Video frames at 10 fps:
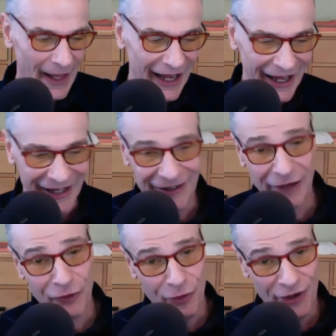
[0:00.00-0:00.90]
And
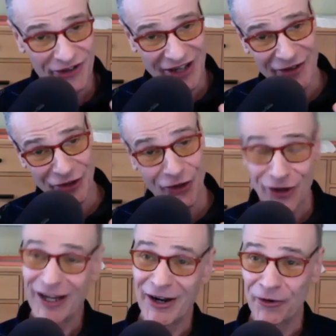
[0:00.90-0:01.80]
of course, as a
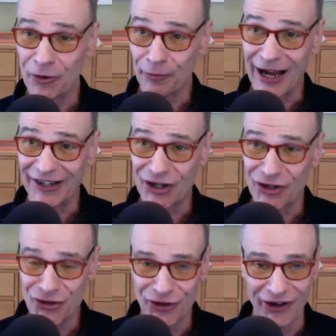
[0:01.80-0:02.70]
good integral
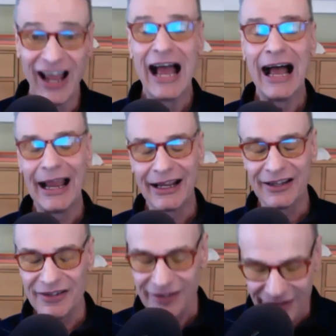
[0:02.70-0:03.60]
practitioner, I can
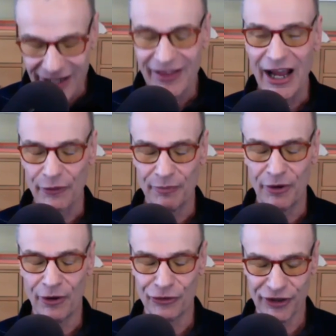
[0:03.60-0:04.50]
see that
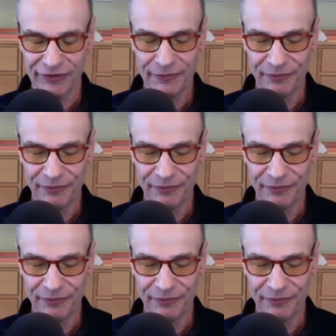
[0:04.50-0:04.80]
repulsion